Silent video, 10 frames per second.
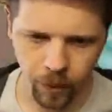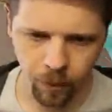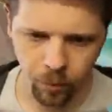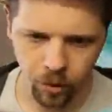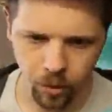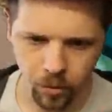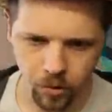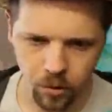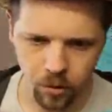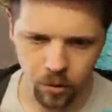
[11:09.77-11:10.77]
but it is
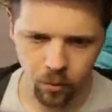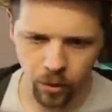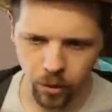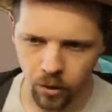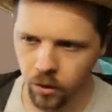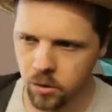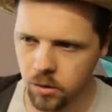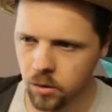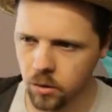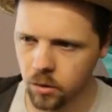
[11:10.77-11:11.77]
looking quite
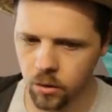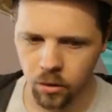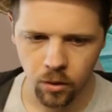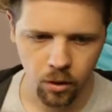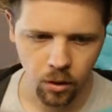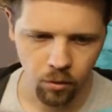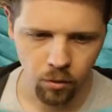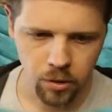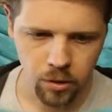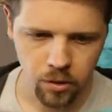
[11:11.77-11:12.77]
nice. Oh,
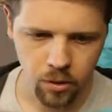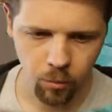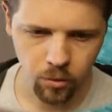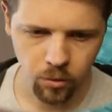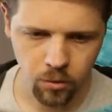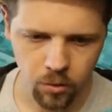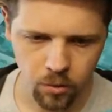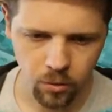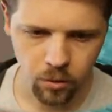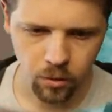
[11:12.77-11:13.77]
this is Emerald's.
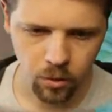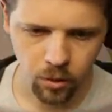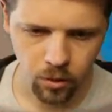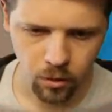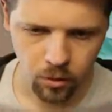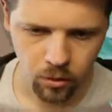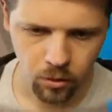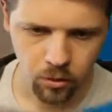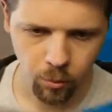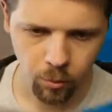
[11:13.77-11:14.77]

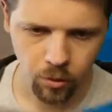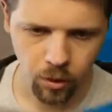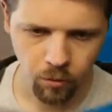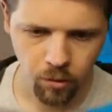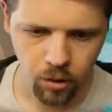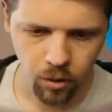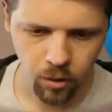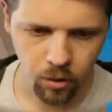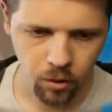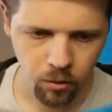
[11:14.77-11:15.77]
Does Emerald have anything
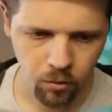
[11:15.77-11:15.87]
in here?